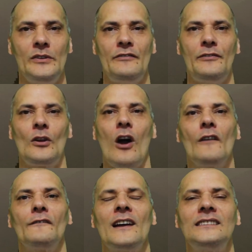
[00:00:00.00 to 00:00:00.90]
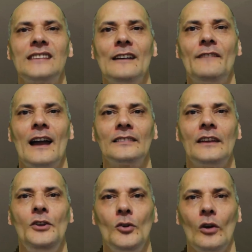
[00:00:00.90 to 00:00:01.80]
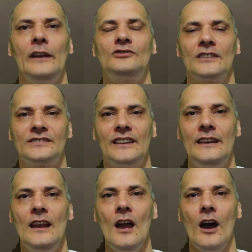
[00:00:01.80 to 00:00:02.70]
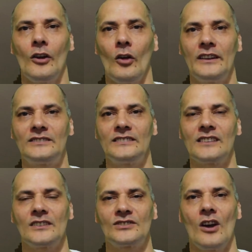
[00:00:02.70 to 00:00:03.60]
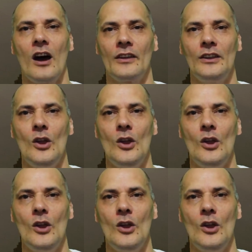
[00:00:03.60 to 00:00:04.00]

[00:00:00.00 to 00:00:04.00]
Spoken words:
And if you can't face that fact, then you're not interested in an honest discussion either.